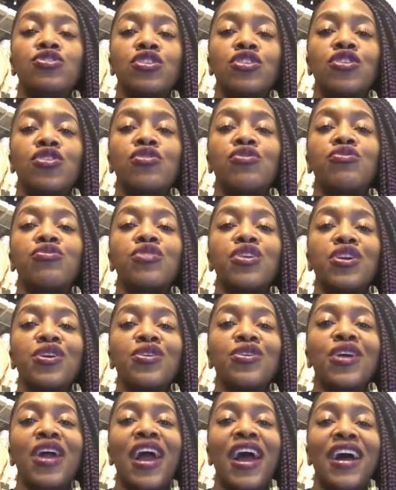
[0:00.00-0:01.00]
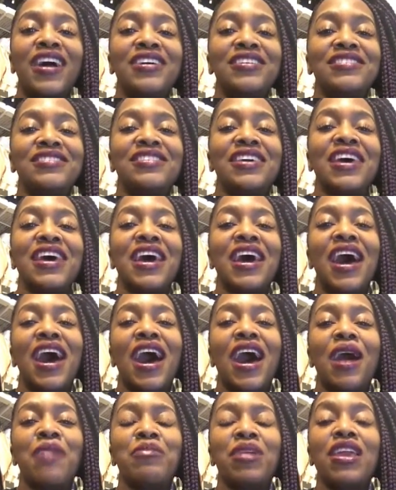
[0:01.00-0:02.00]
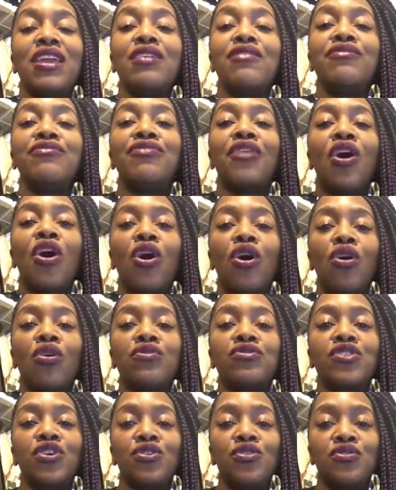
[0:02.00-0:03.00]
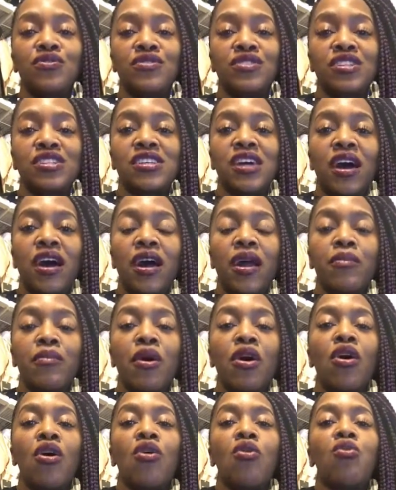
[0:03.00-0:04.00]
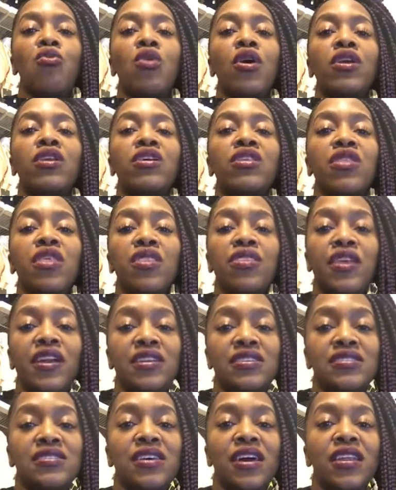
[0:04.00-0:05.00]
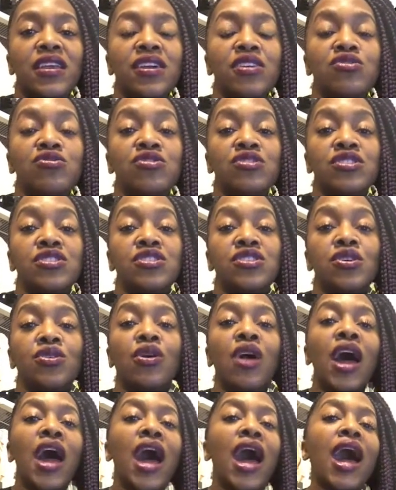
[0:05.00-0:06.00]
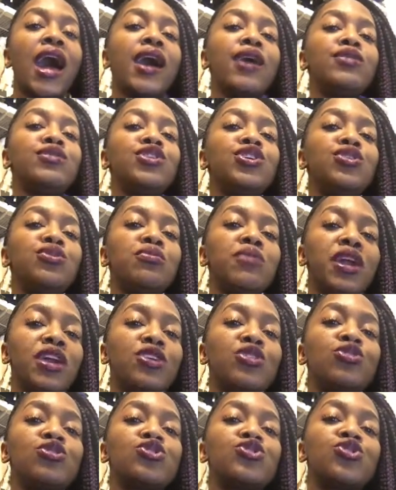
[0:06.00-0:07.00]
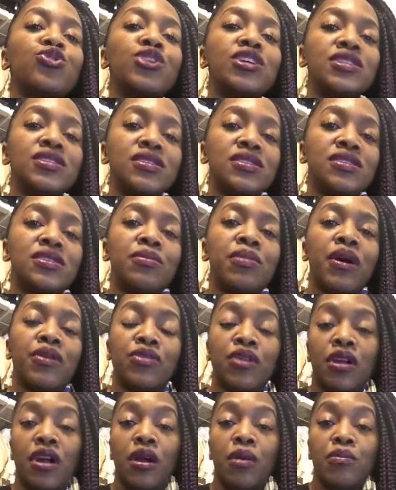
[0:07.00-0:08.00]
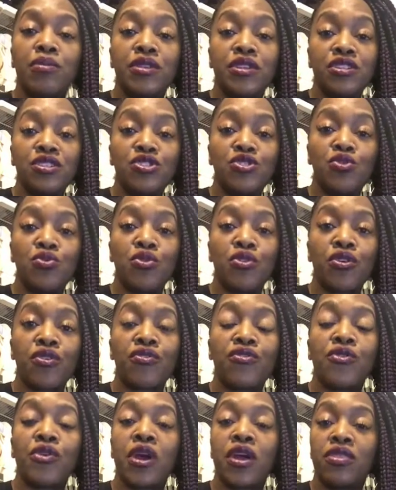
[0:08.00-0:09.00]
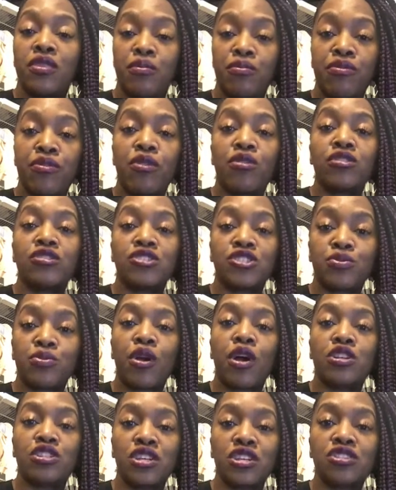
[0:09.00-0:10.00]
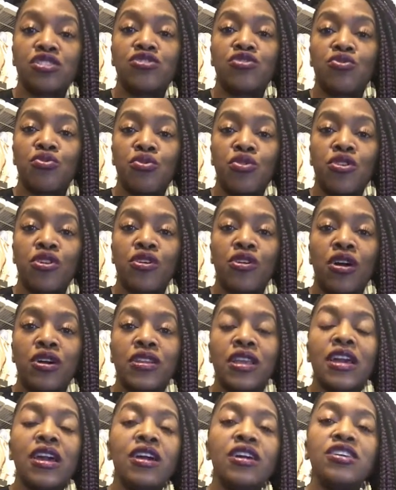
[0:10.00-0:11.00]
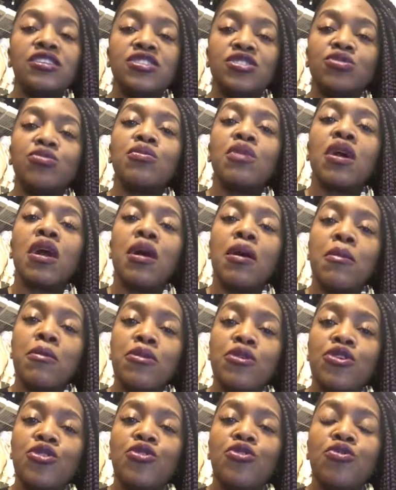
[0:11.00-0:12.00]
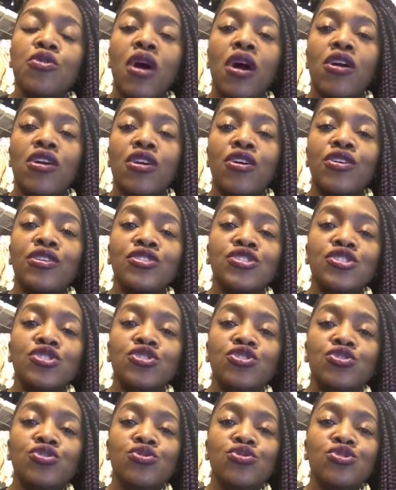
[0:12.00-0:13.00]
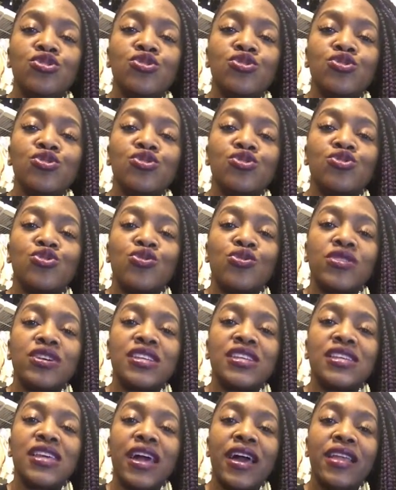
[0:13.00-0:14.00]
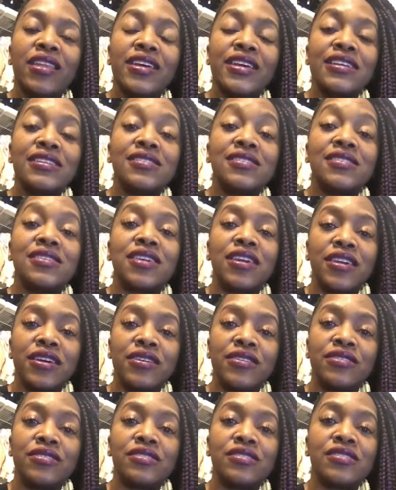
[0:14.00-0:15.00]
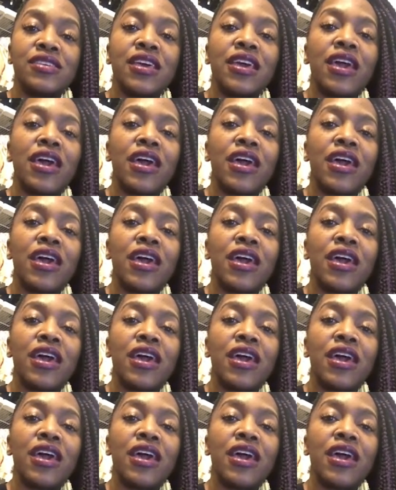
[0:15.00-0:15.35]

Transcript: career has evolved over time. What are the things that interest you? How do you make your choices about the companies you work for and the projects you work on? So you are going to use your storytelling skills